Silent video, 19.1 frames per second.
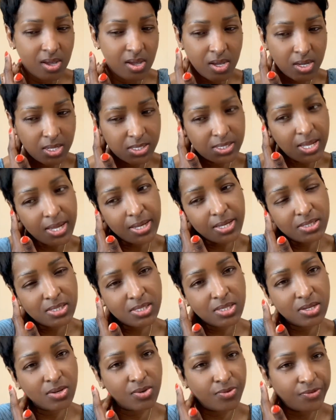because I can
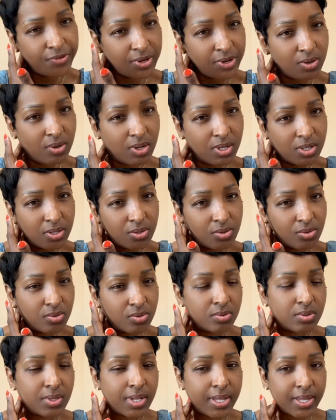still feel a
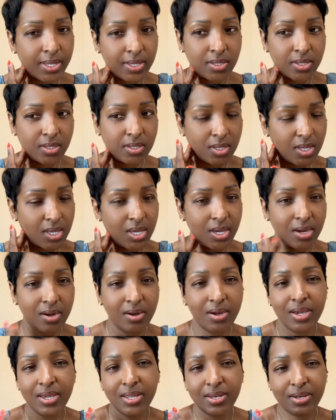little like here,
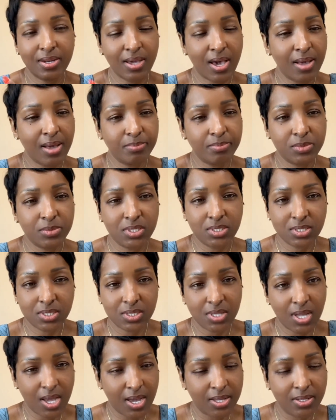and I'm just
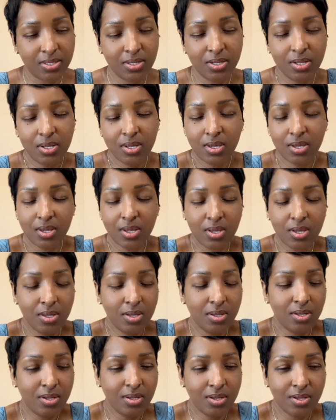not.
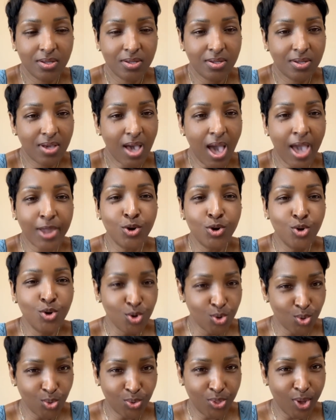I
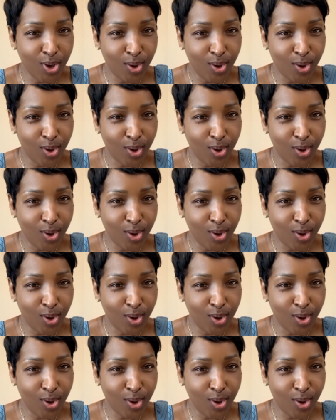knew